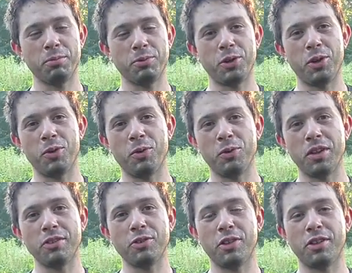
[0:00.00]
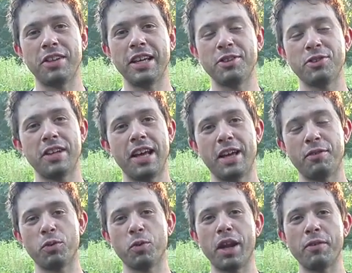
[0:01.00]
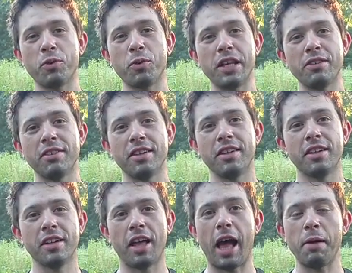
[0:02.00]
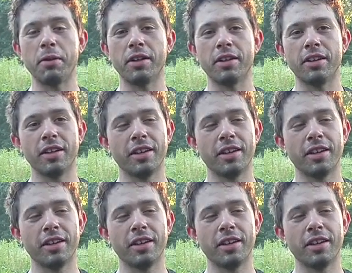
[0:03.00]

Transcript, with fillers: So this is the tenth take. For whatever reason, I've been